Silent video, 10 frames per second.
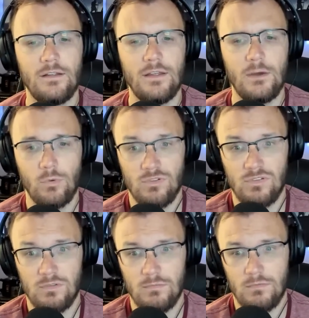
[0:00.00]
it
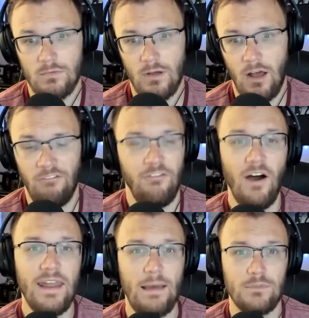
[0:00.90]
was a
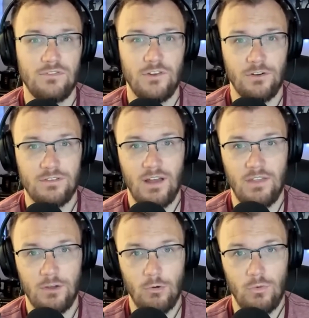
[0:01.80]
fun atmosphere inside
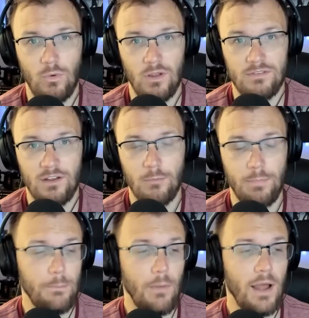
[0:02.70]
the Golden One Center,
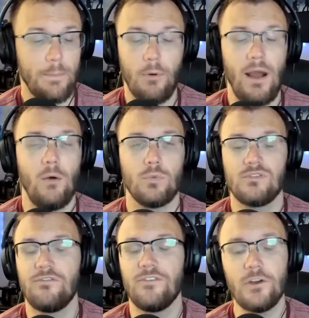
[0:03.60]
but Mike Brown was
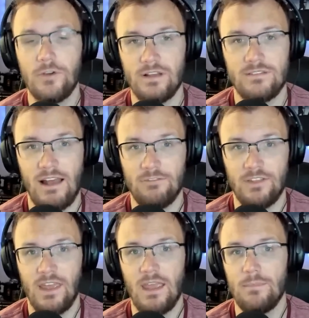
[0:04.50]
furious after
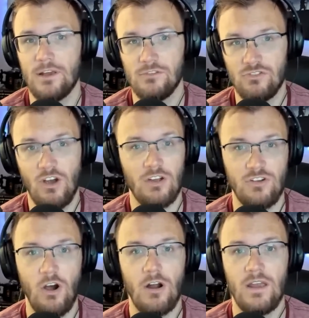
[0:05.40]
the game because Josh
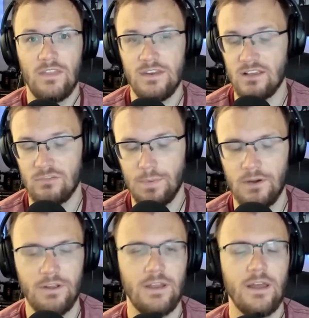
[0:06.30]
Hart and the Knicks
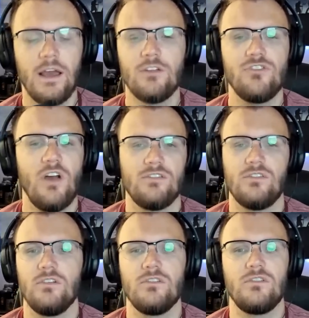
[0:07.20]
period
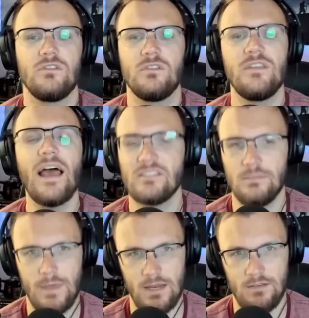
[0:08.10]
just
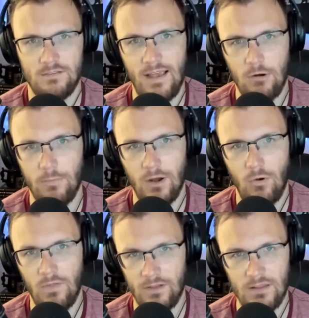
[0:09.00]
decimated Sacramento
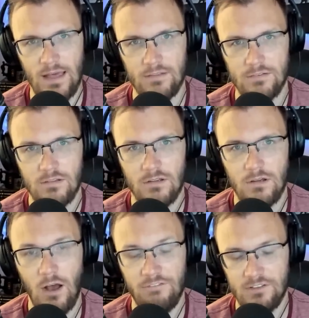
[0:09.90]
on the glass,
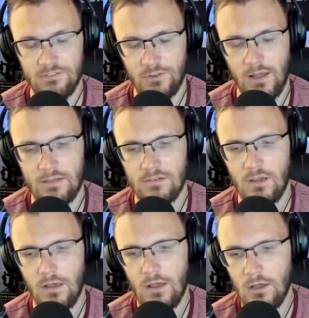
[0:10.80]
offensive glass.
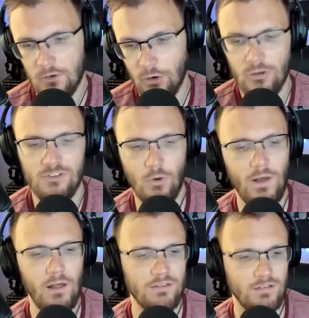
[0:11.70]
Nerlens
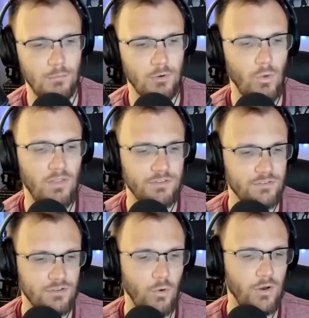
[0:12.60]
Noel is someone while this
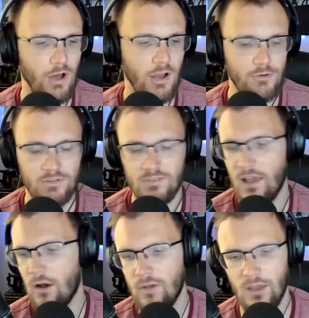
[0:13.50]
is going on, you could
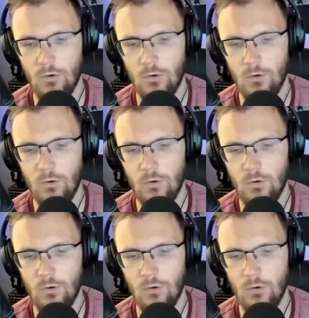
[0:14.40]
say, okay,